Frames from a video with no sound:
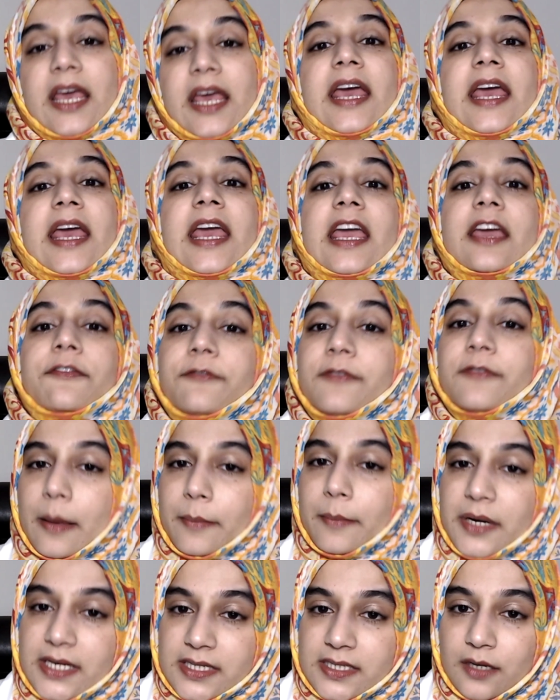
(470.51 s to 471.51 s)
If lemon
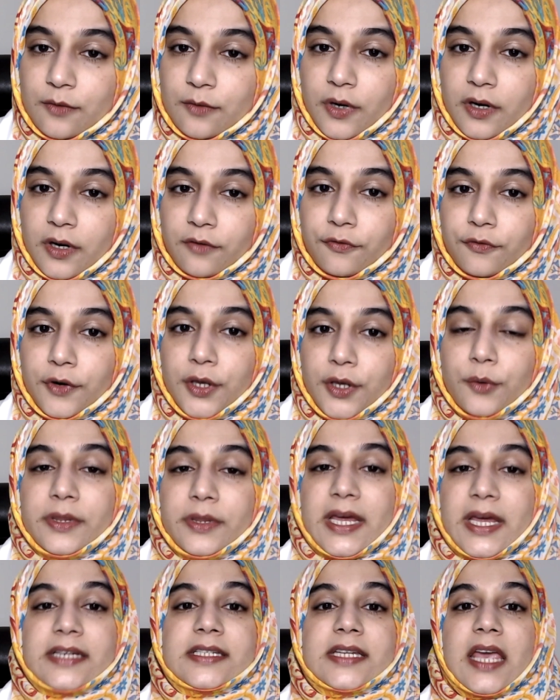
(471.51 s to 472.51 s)
doesn't work for you,
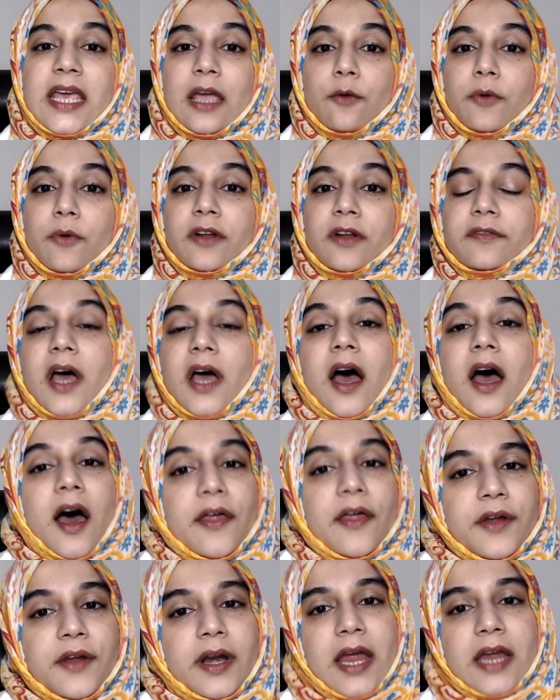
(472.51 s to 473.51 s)
then take one of the
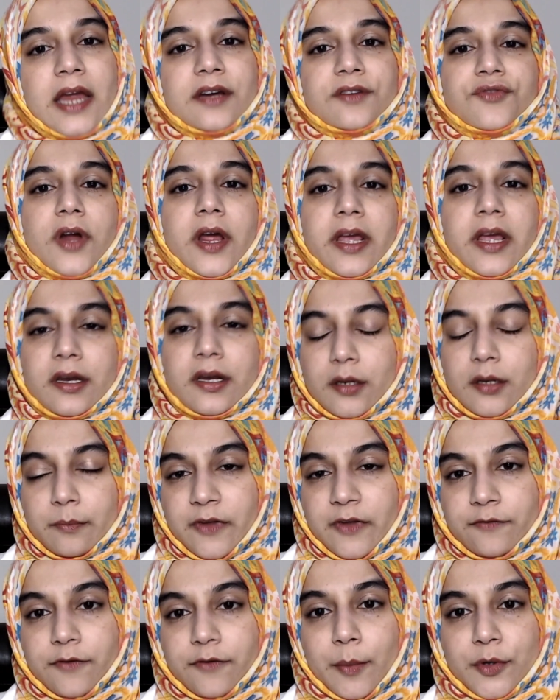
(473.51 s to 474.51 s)
other
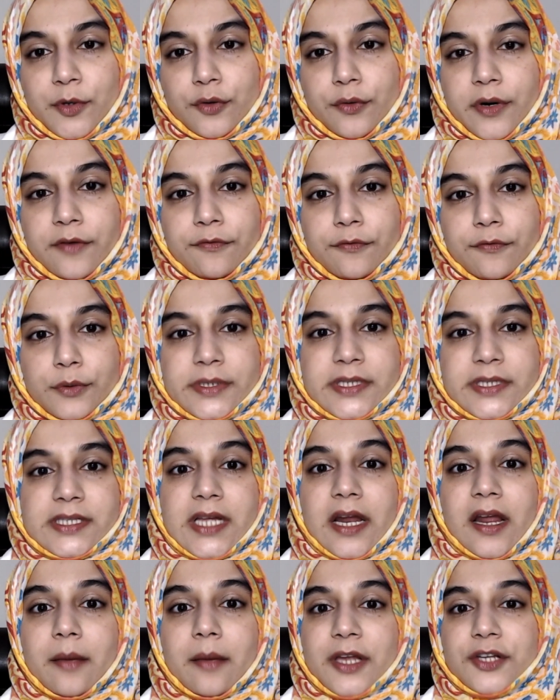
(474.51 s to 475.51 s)
anti-inflammatory foods that I
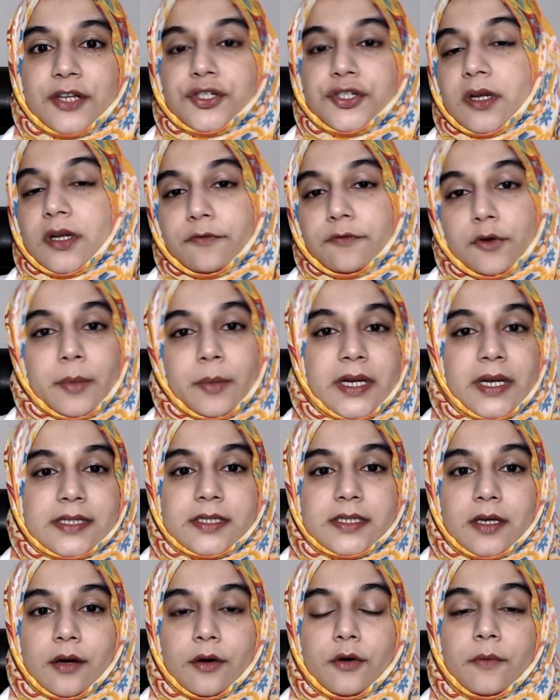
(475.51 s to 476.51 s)
mentioned a few minutes
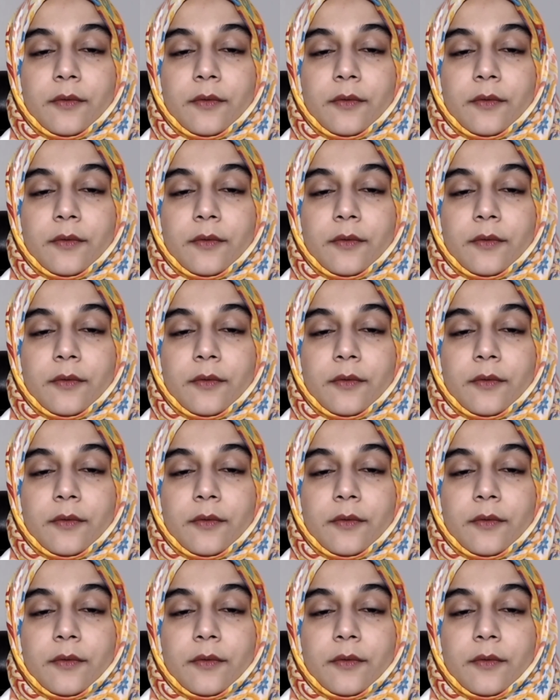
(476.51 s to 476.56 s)
ago.